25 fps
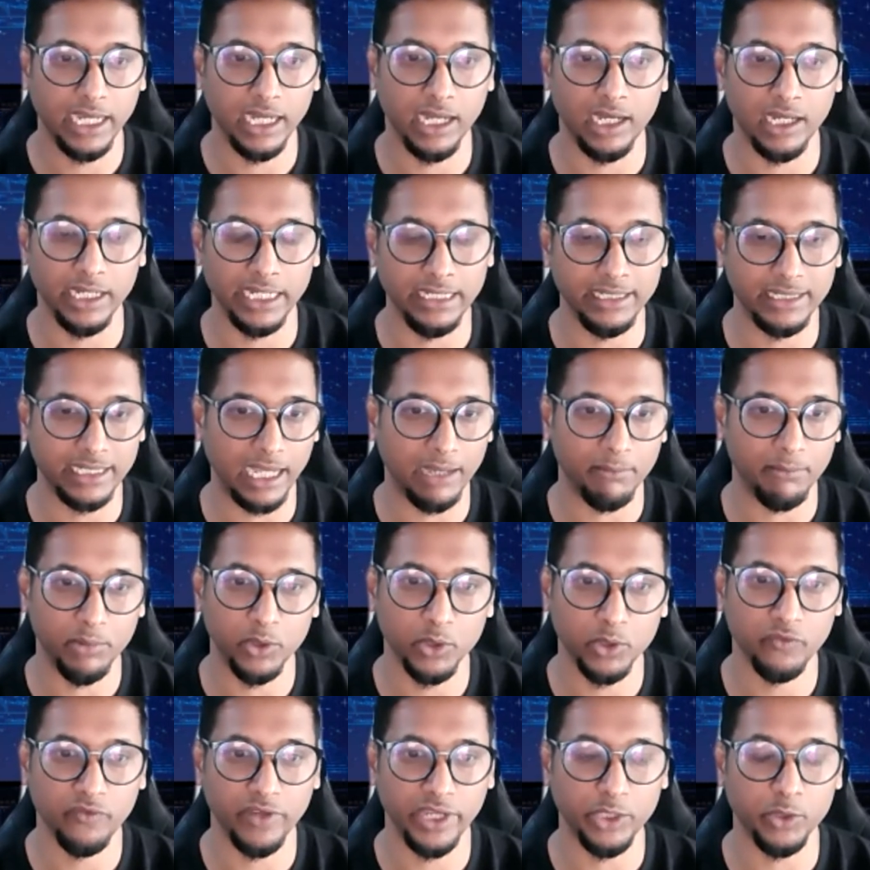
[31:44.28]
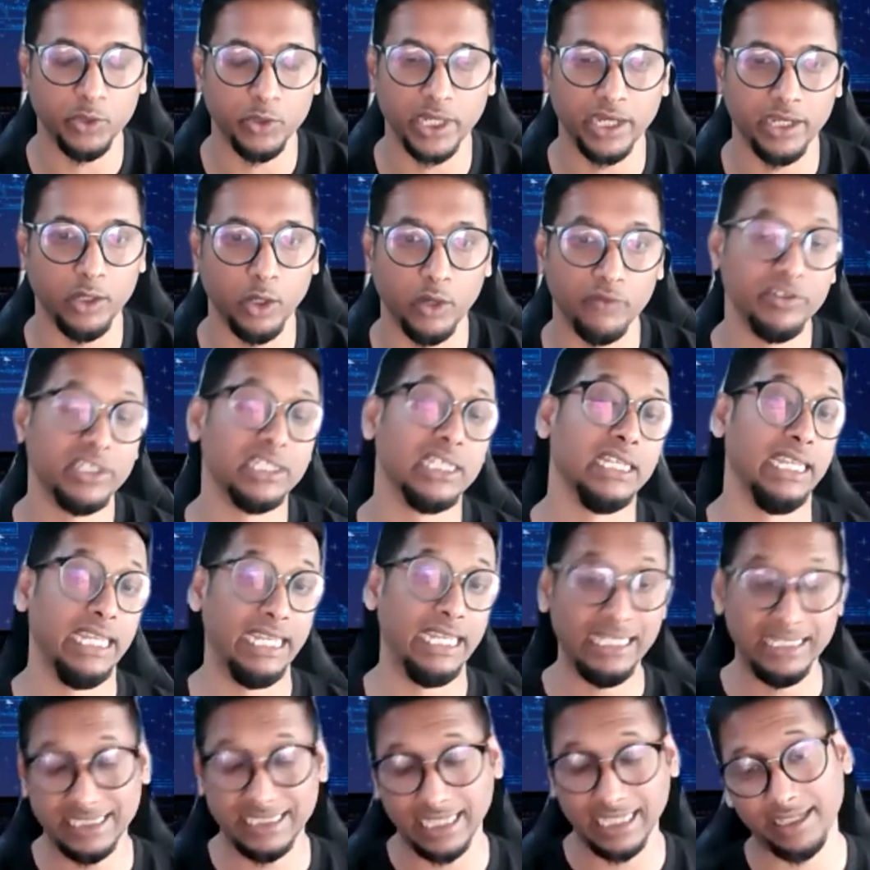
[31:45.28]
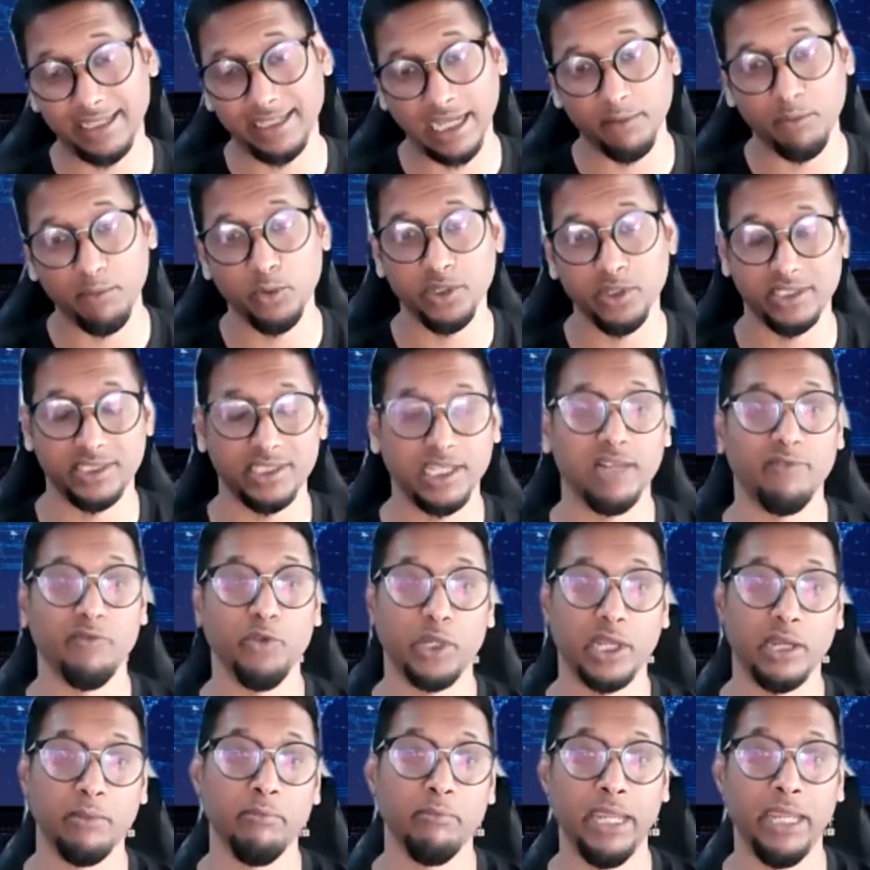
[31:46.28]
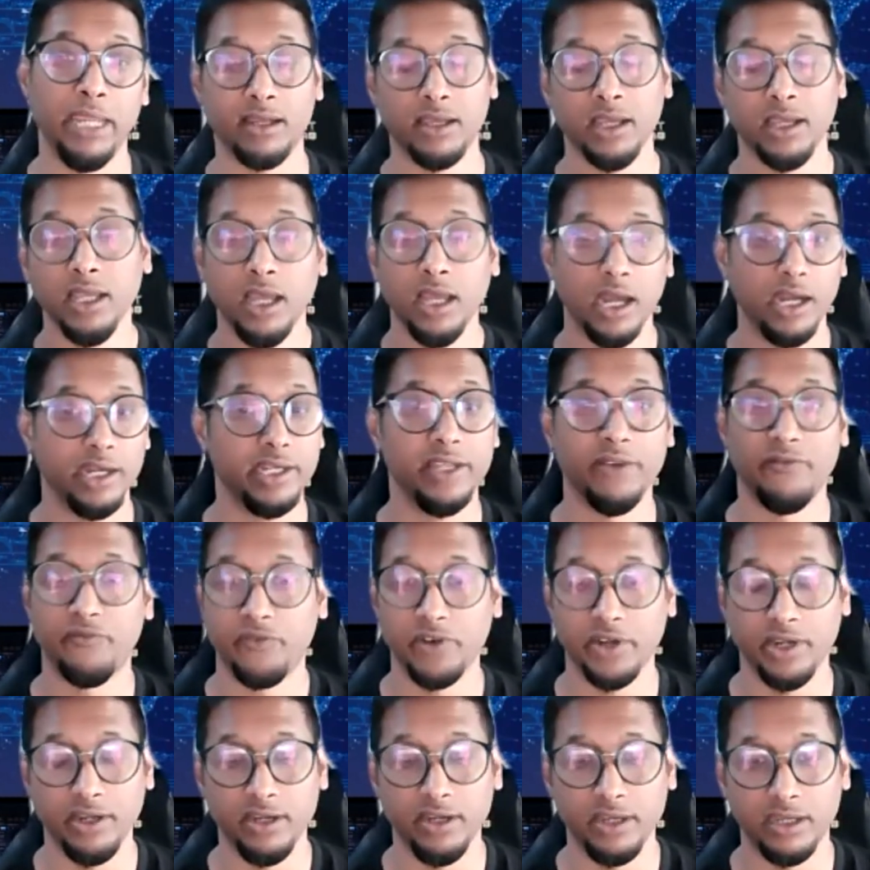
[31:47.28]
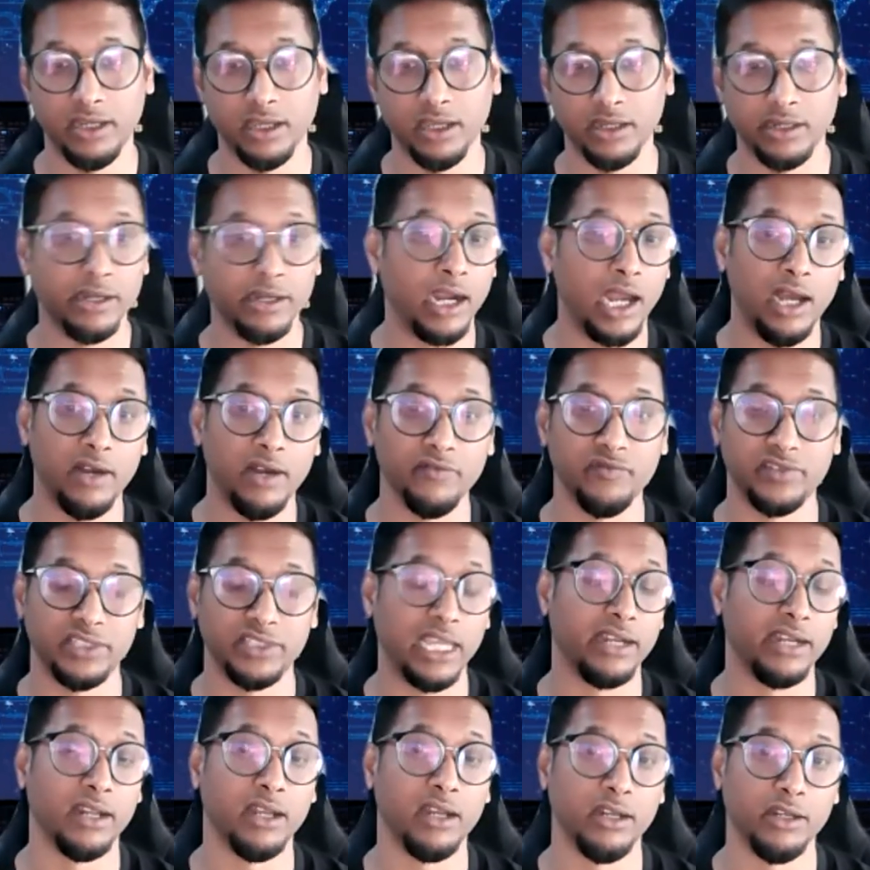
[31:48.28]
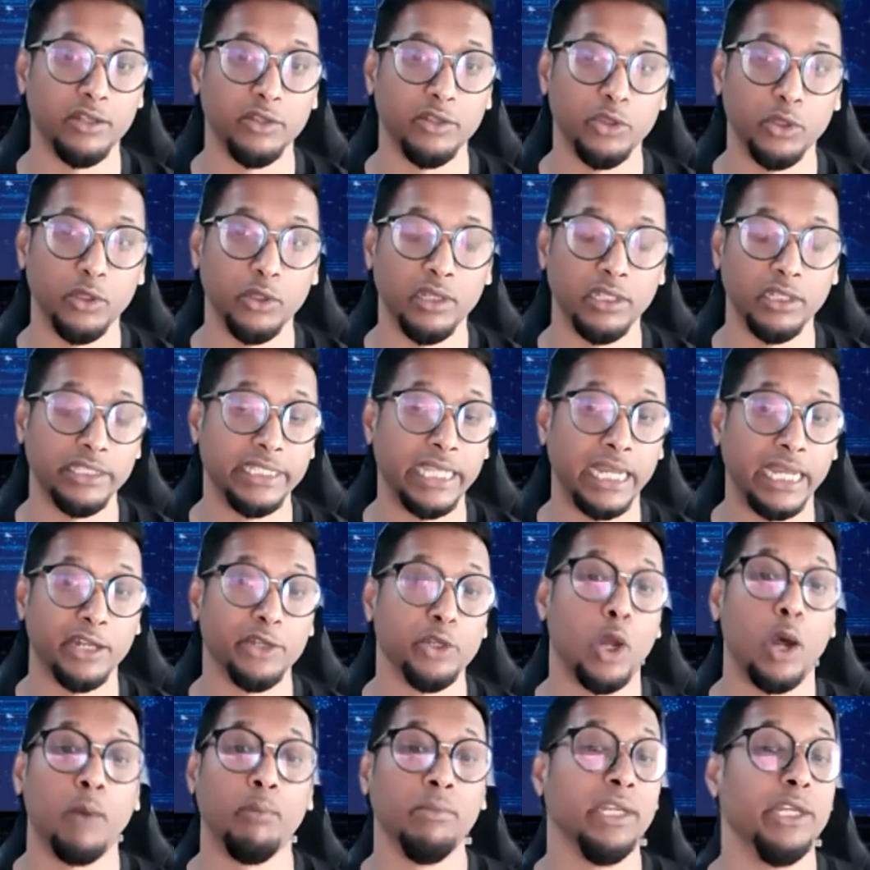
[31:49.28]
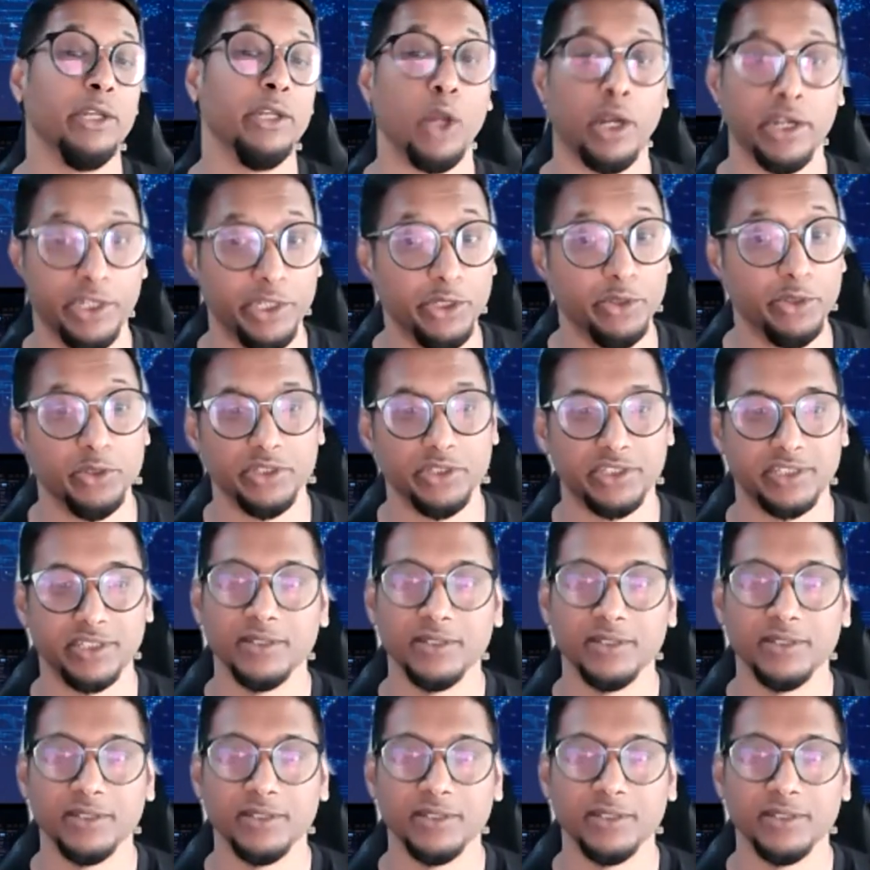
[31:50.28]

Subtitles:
in Tableau, where you can obviously inside Tableau itself, you can make different graphs that are normally not used.